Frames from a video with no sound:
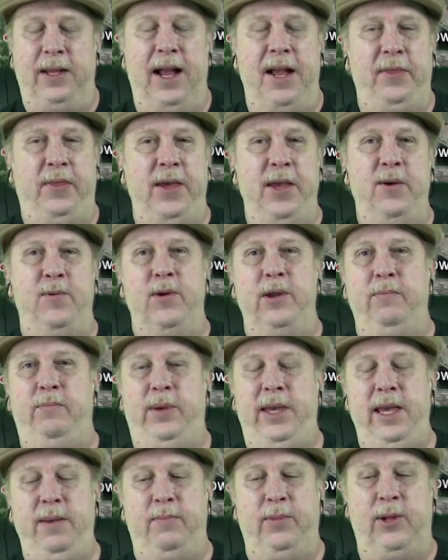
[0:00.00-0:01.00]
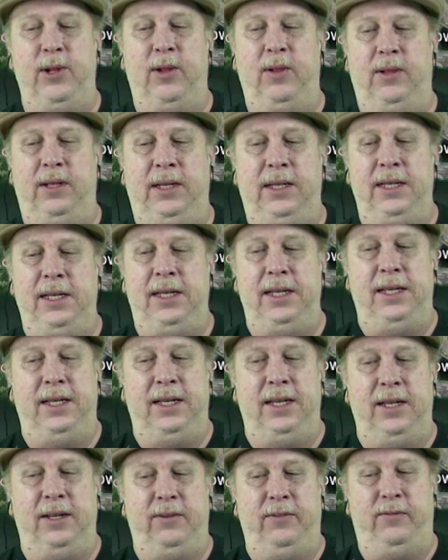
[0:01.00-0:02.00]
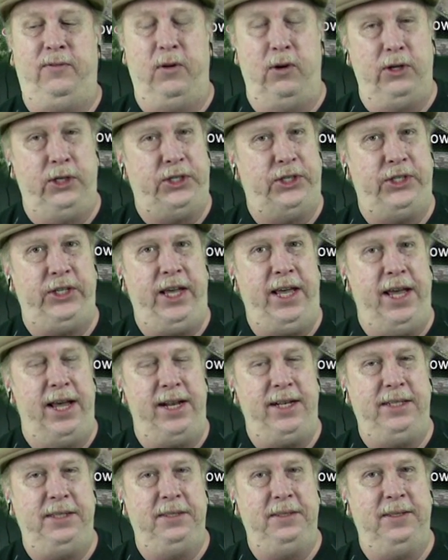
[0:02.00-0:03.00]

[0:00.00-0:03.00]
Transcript: I think when people first see it,